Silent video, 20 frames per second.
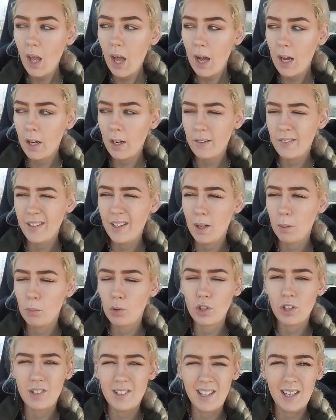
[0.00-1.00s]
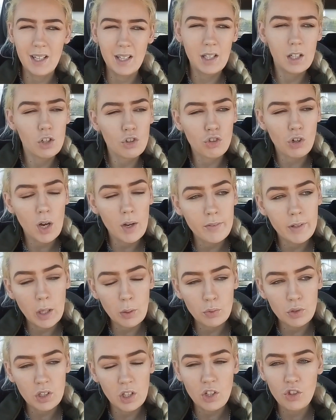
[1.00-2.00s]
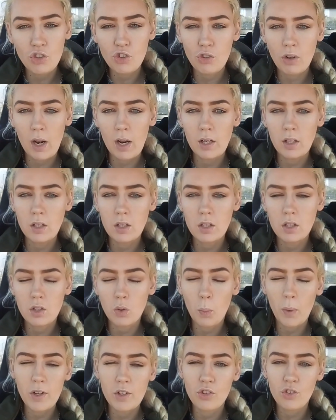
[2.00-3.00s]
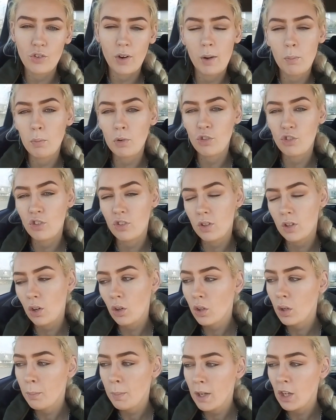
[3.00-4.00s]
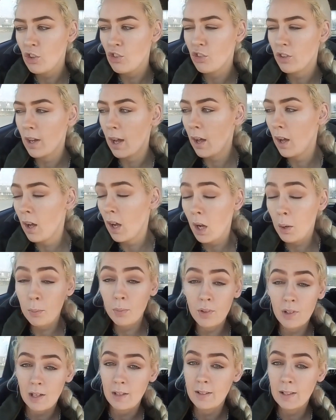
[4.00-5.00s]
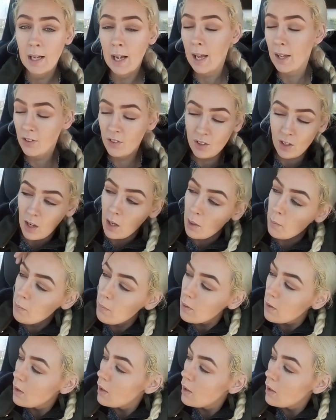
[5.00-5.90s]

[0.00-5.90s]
I think I want to take a little drive down to the Strand, the White Strand, which is the other beach that I was at the last time.